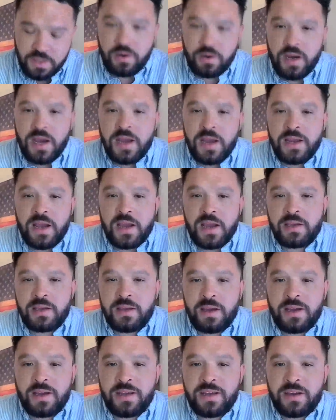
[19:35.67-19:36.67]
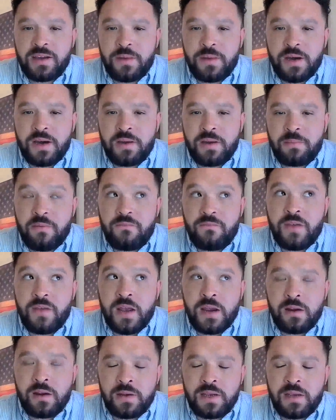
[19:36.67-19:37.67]
So I am
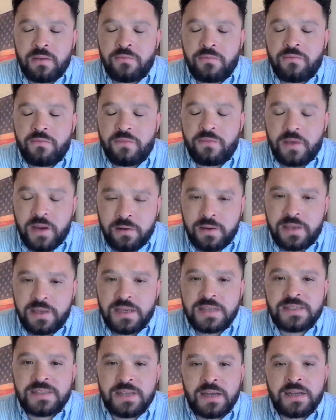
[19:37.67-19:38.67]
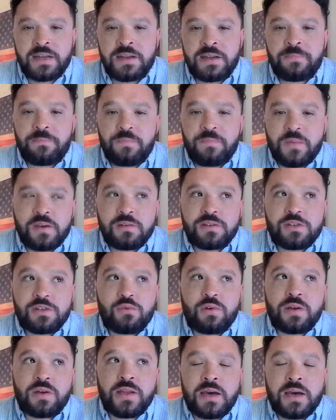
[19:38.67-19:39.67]
very, very excited
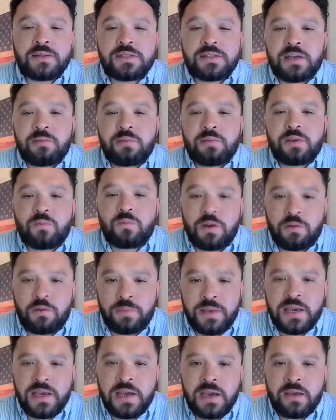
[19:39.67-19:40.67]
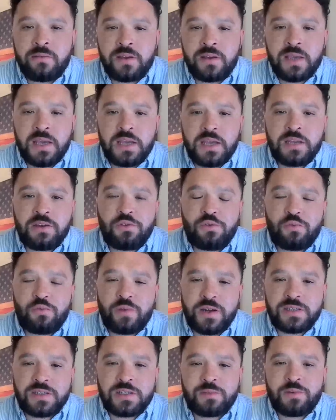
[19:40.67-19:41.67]
to announce that we will be having a new
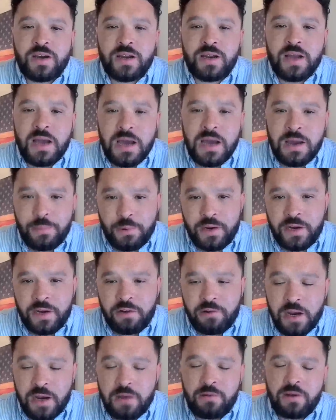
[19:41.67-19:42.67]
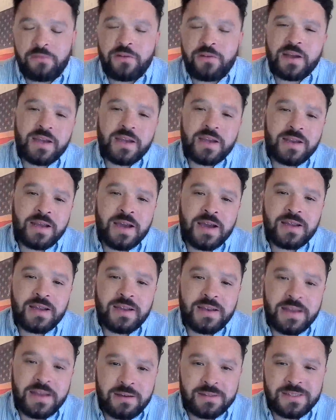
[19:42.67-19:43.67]
restaurant operator. However, I cannot
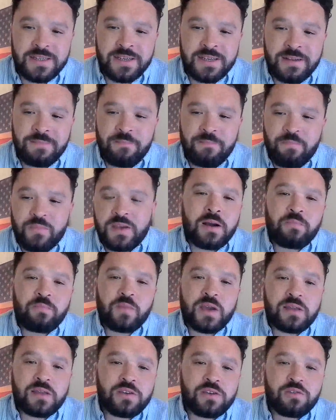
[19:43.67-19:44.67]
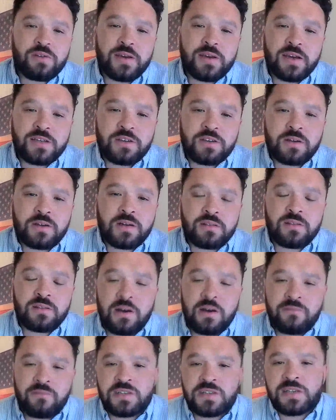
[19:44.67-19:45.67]
announce it. I think you guys are going to
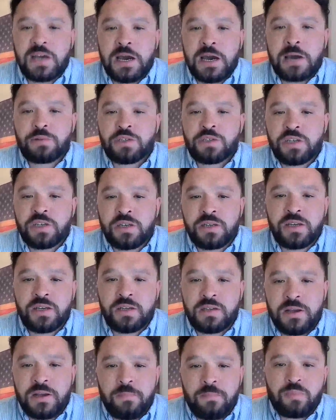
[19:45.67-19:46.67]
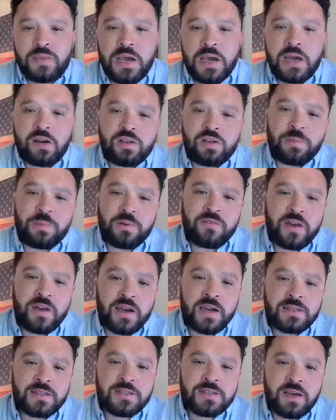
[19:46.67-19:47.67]
love this option. It not only
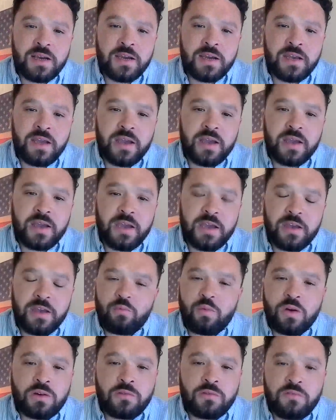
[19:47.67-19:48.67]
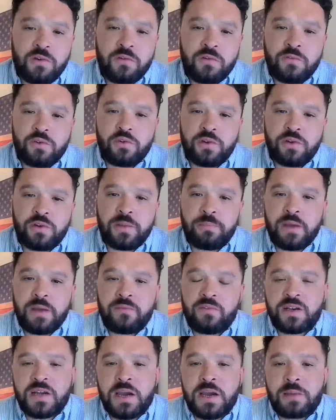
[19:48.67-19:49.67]
provides a wonderful food and
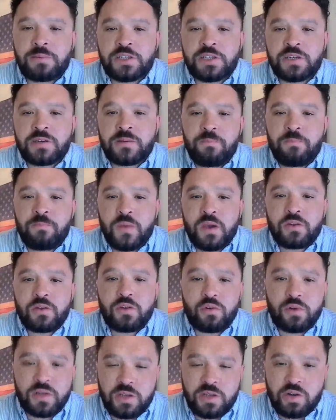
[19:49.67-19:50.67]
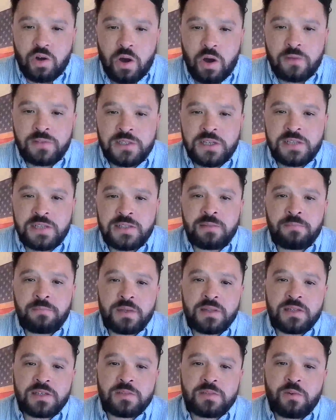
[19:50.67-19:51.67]
beverage option during the golf season,
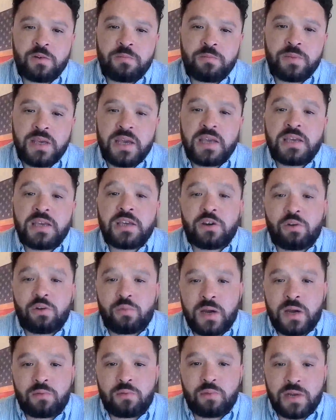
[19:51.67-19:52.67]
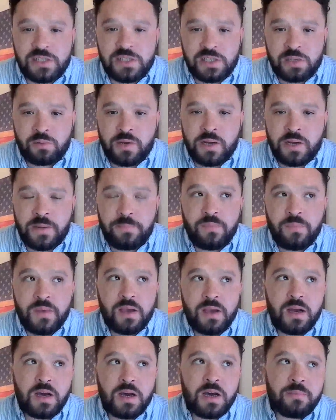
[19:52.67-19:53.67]
but this will be a year-round restaurant
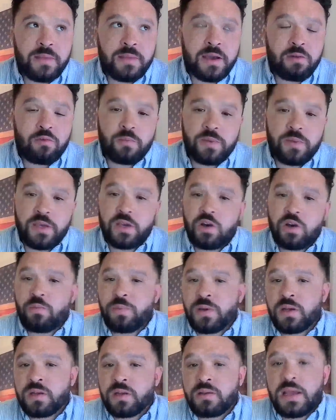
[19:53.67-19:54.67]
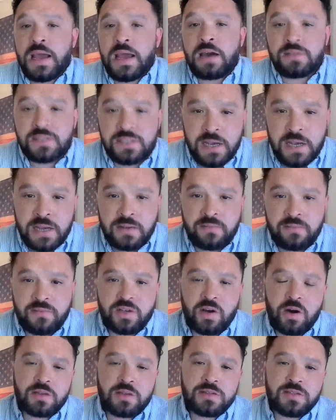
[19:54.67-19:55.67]
that will be open outside of
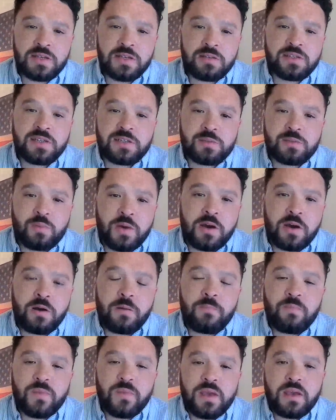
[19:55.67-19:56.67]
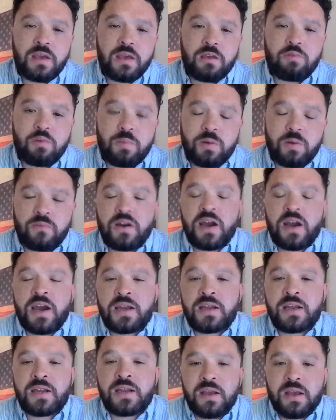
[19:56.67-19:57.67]
the golf season as well, and will
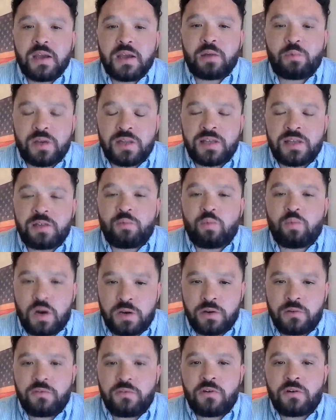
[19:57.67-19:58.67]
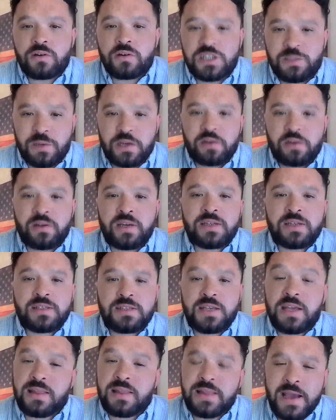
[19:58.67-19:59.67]
provide a really wonderful
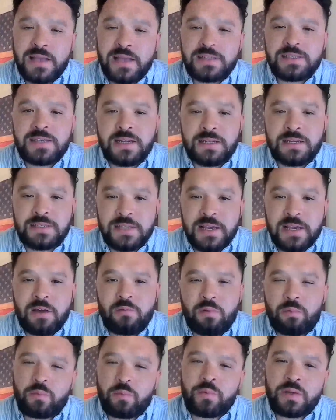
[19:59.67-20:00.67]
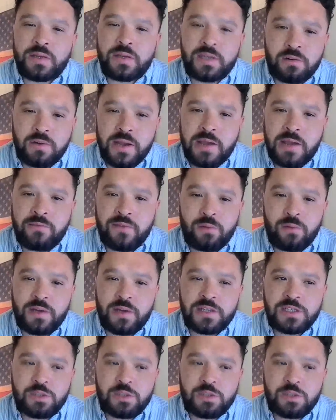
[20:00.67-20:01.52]
experience in that side of town where we really don't have any